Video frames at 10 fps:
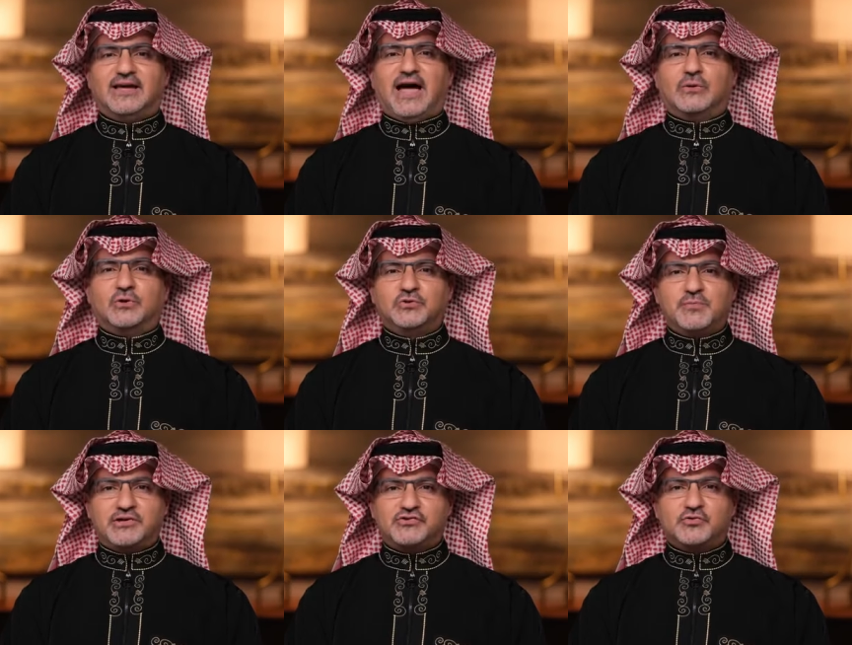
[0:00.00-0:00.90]
I want to
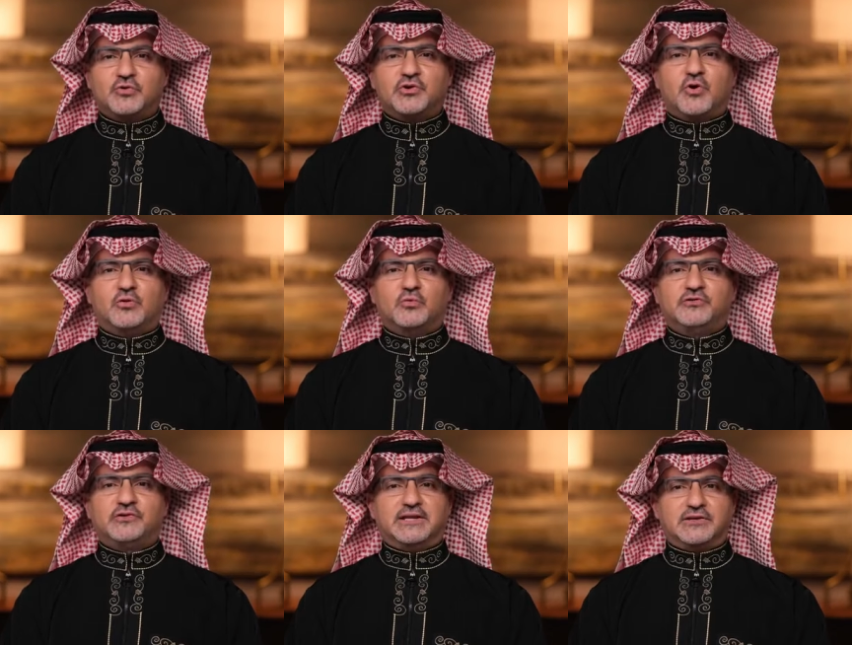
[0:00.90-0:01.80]
make sure you always
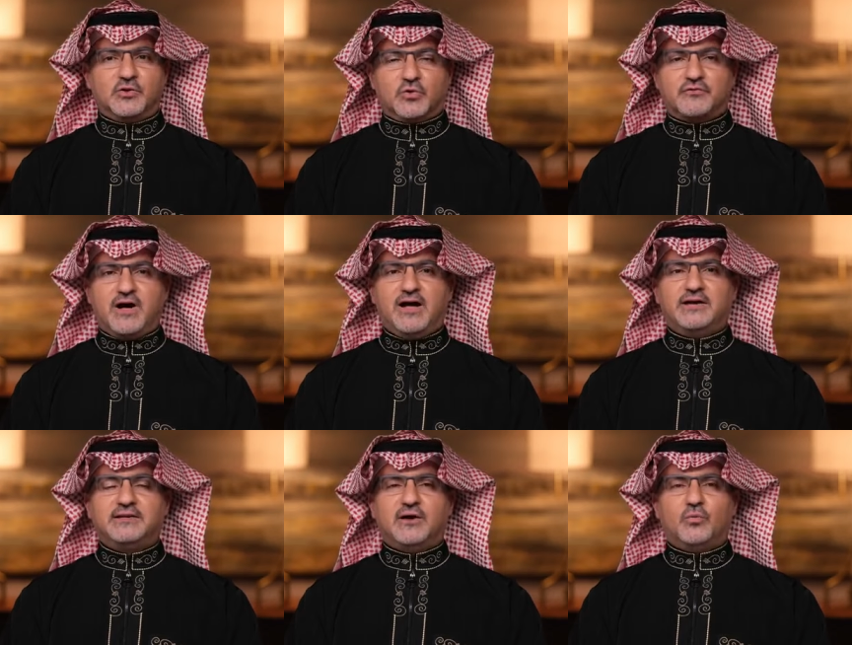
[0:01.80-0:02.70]
get
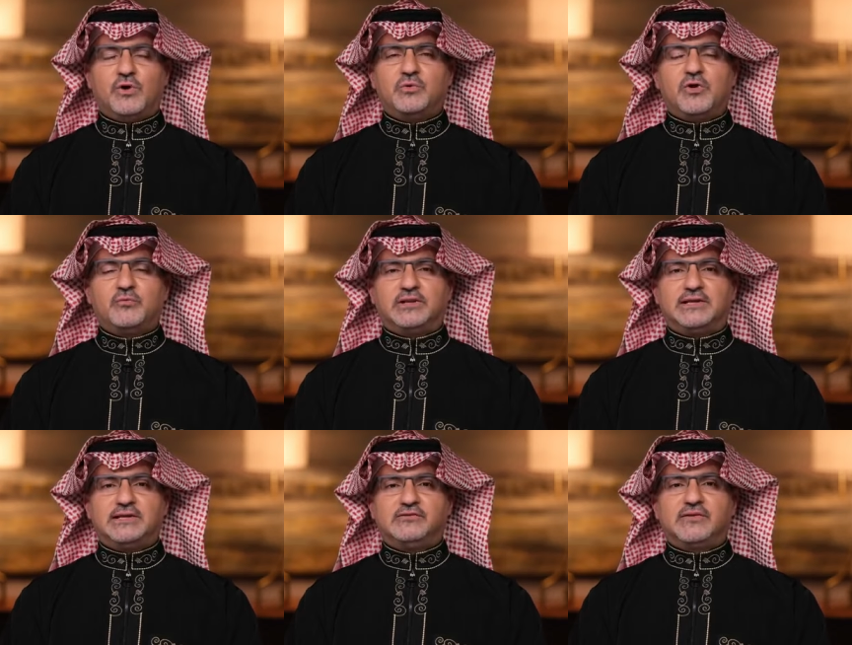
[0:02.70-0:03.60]
notified when we
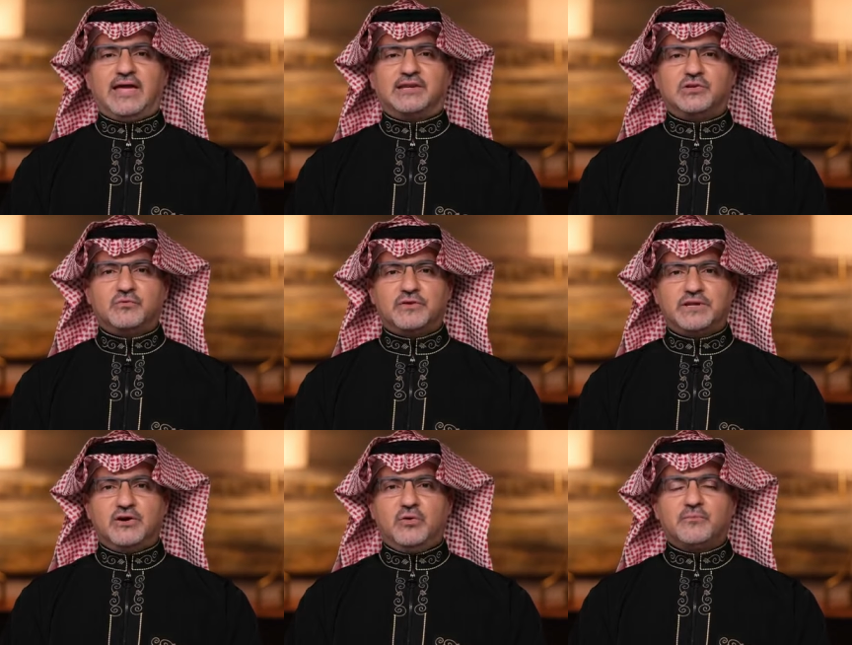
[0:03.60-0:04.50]
release a new
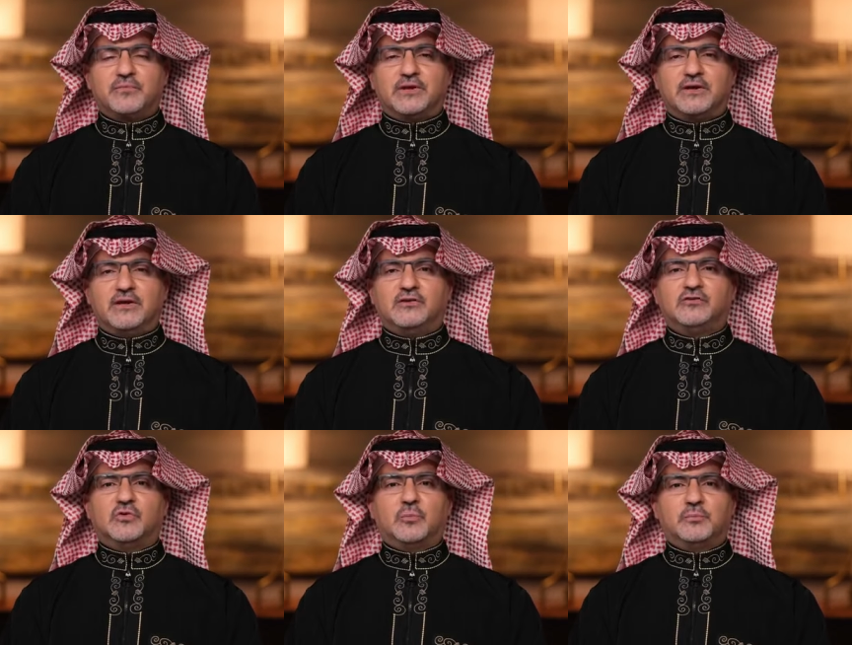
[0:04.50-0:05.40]
video.
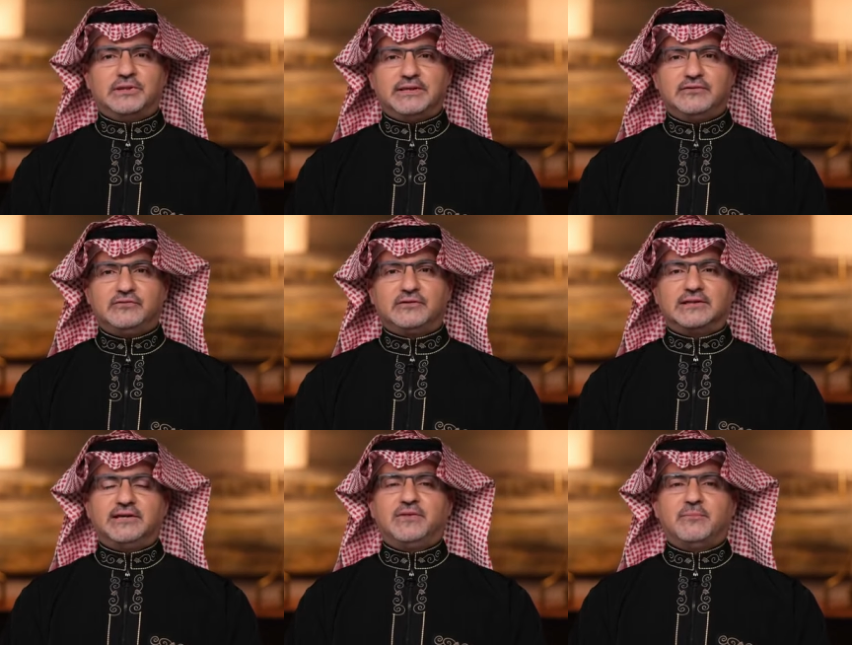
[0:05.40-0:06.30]
So please
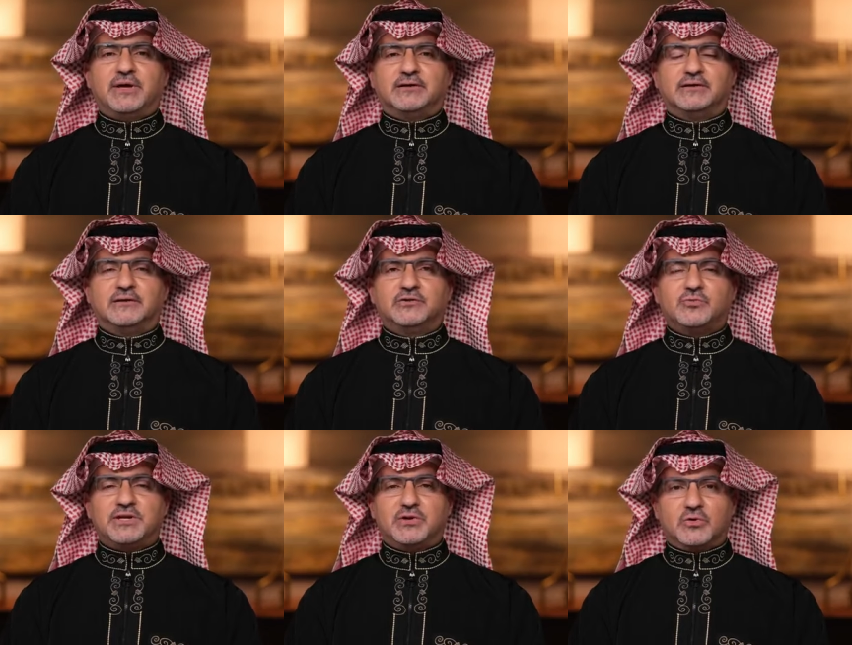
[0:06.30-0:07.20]
click the bell to
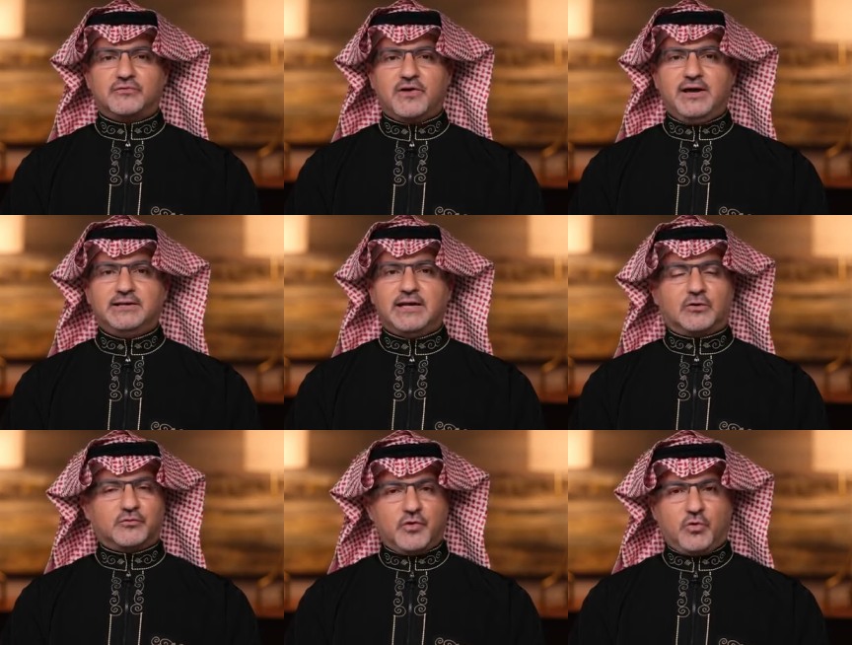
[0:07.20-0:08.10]
be notified, and
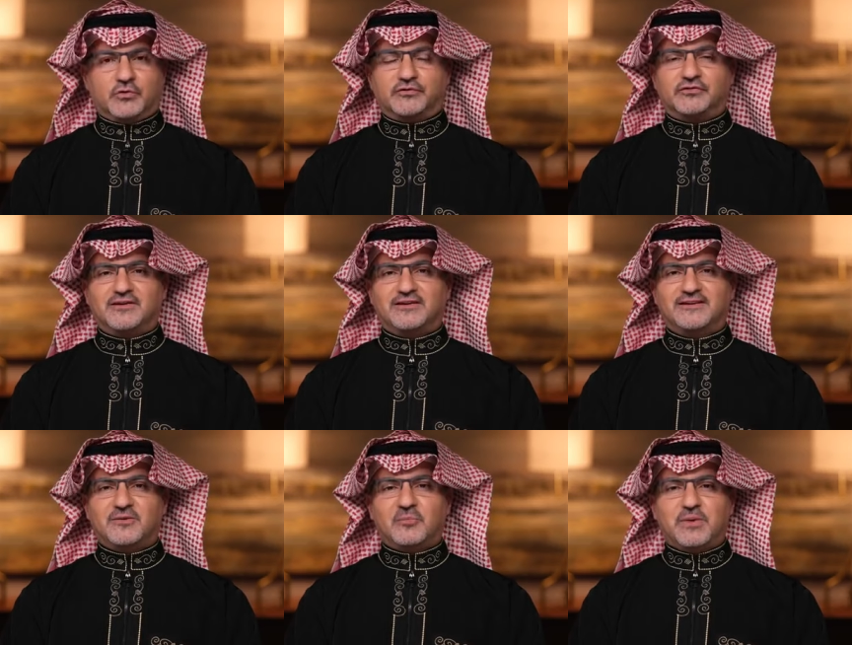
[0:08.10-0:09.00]
of course,
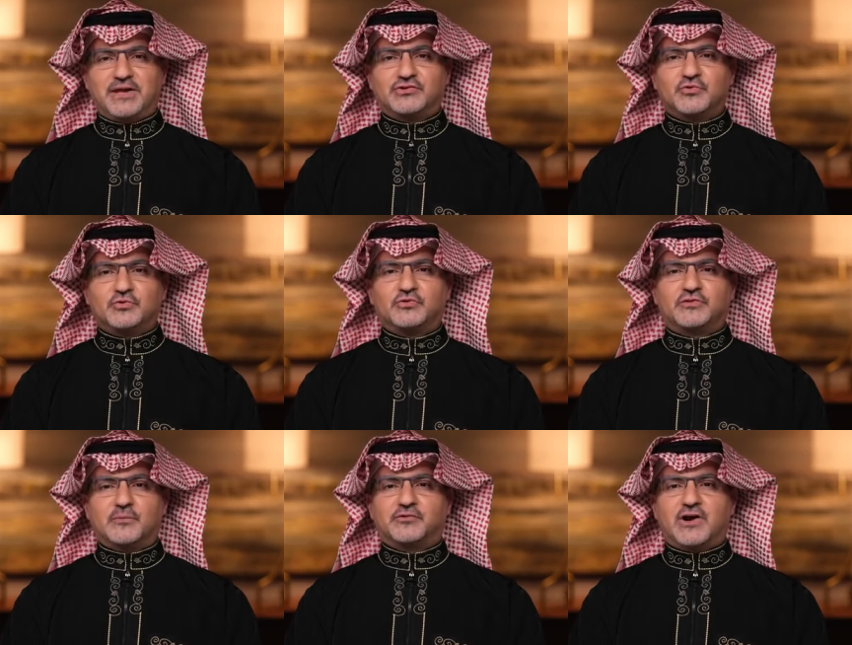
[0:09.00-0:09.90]
make sure to
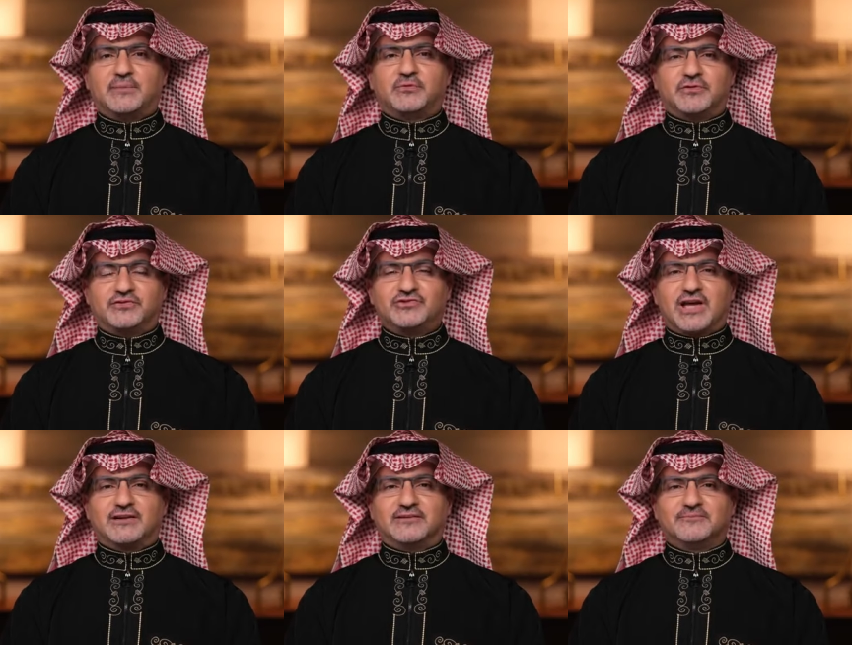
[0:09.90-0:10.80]
subscribe to this channel.